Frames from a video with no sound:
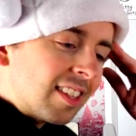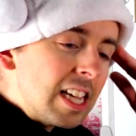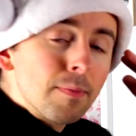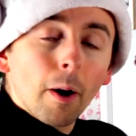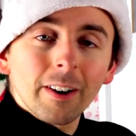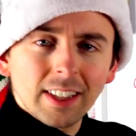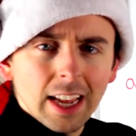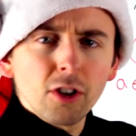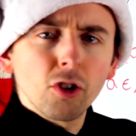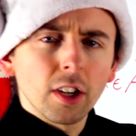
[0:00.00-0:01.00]
keep our
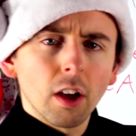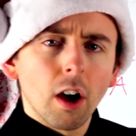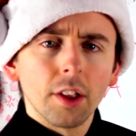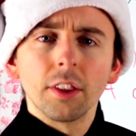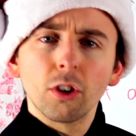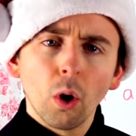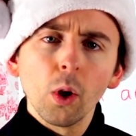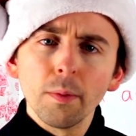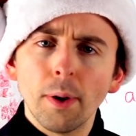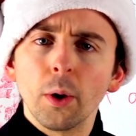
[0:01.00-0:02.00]
attention on the
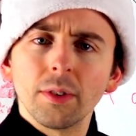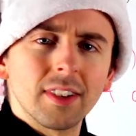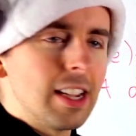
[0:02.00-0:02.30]
goalpost